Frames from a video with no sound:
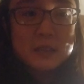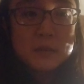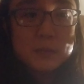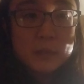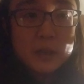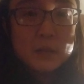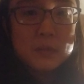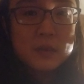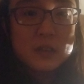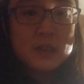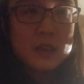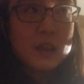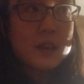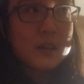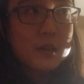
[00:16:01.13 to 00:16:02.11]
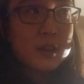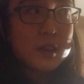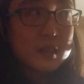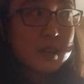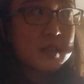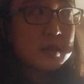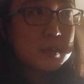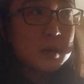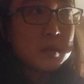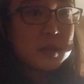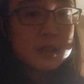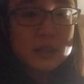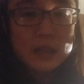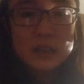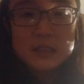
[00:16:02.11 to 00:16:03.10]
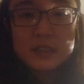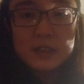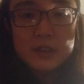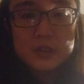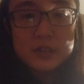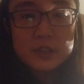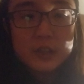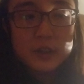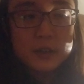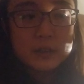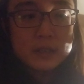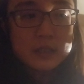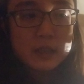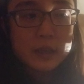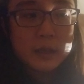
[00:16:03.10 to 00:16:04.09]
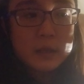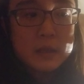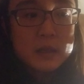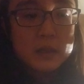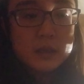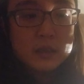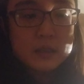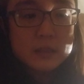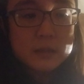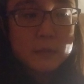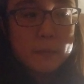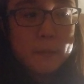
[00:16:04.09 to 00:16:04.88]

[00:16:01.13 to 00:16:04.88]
maybe, yeah, okay, that's maybe the last thing I'll share today, because